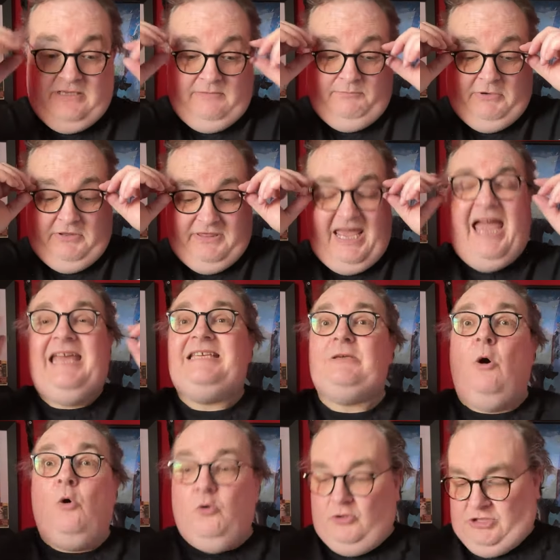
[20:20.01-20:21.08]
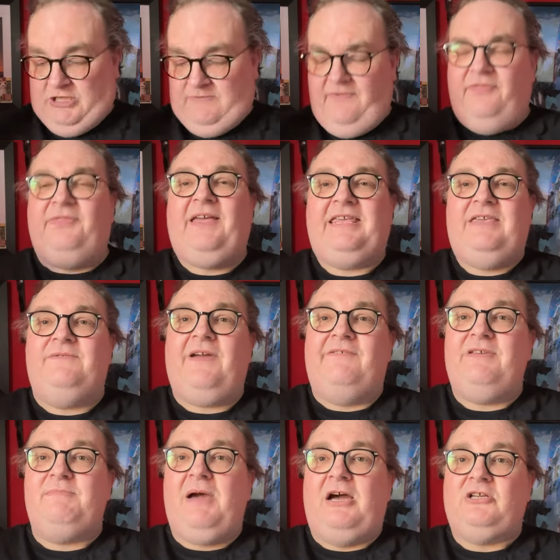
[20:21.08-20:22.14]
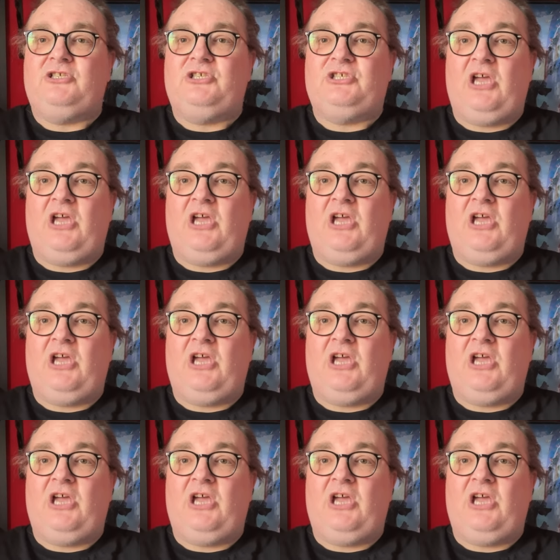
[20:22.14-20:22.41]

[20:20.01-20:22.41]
But that is awesome. Thank you very much.